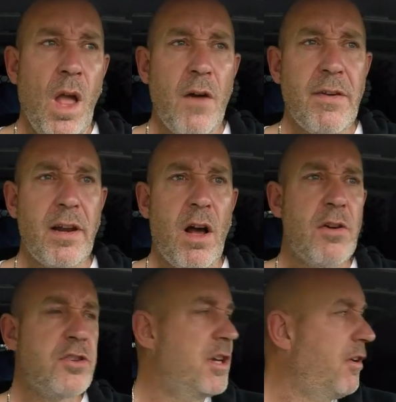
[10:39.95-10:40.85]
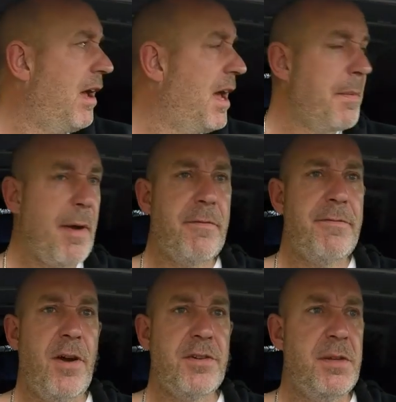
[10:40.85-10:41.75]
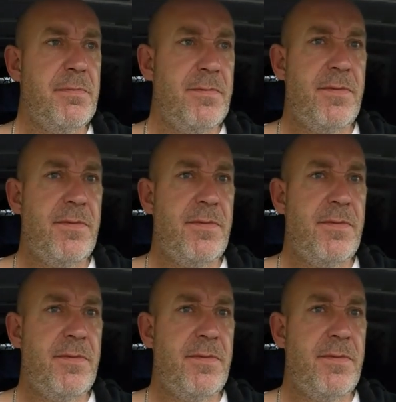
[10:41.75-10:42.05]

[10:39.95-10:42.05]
I think last year I had about 30,